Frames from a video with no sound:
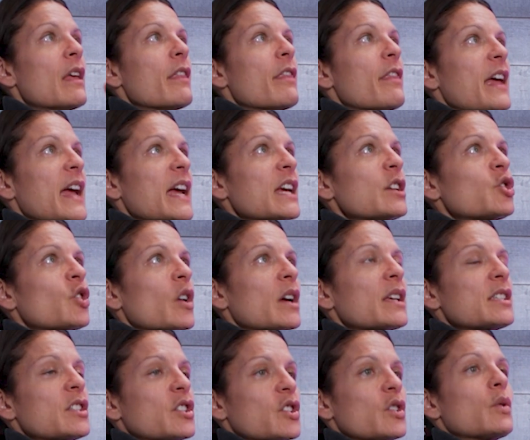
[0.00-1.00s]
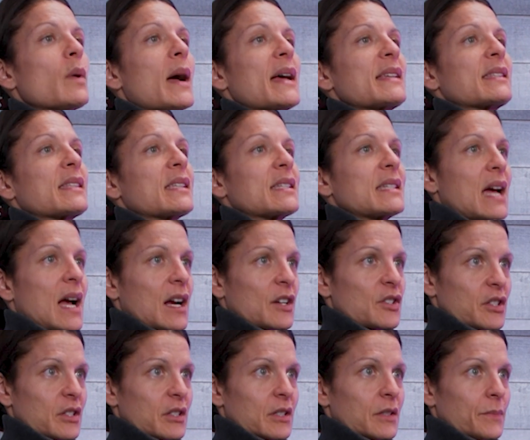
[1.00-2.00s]
They trust you as the
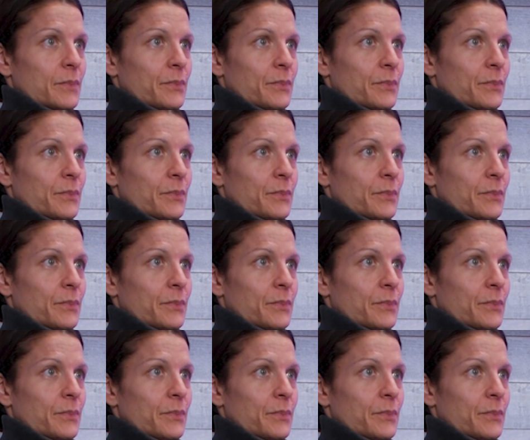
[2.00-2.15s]
doctor.